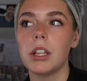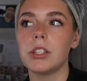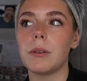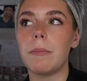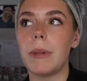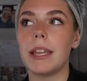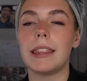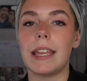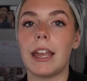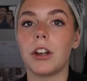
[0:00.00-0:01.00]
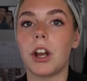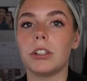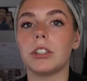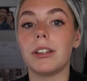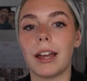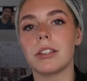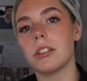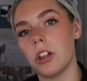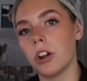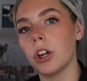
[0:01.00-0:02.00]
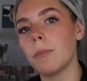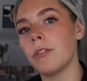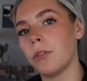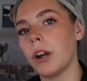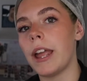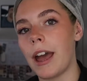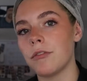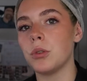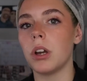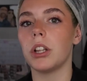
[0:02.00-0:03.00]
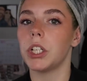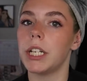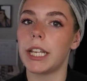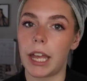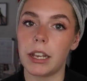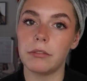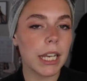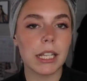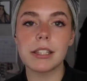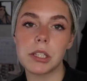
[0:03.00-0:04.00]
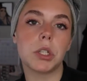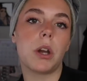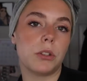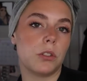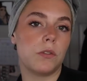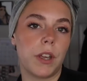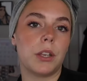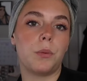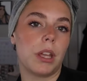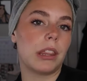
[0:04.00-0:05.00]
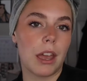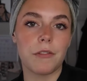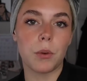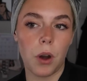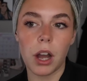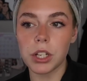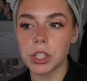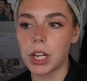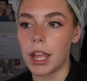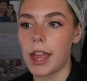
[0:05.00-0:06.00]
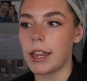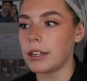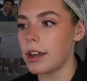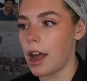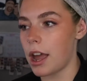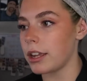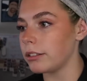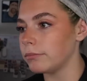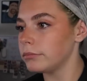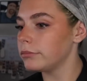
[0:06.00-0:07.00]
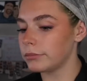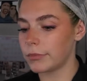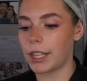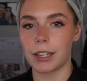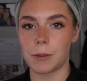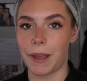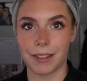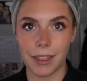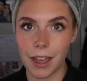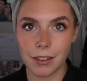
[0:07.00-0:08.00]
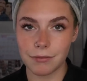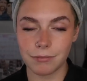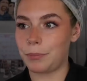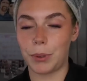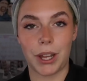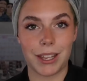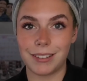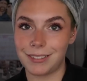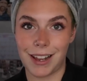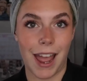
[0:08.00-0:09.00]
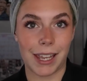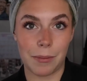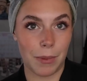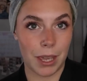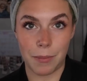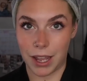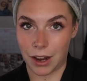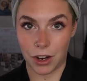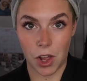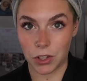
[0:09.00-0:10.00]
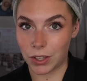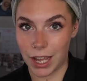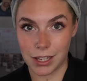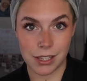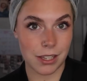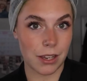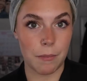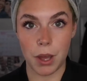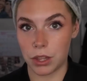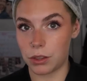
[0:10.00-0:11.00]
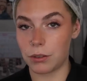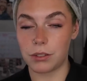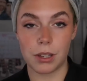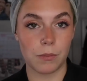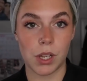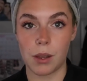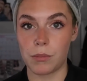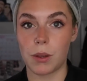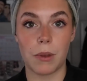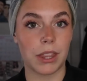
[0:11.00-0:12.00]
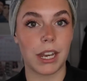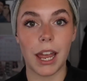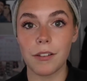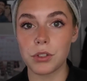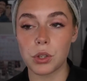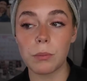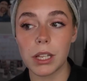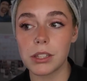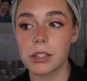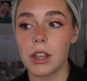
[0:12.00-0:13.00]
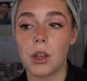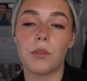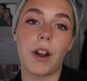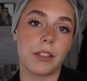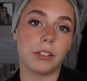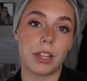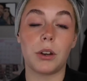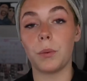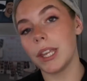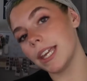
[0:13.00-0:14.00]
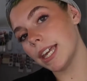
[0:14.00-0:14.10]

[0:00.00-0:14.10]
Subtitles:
to make the hair color last longer before I have to color it again. It is still going to fade with every wash, and I expect that, but I can make my hair color last a month, sometimes a month and a half, 2 months, rather than a week.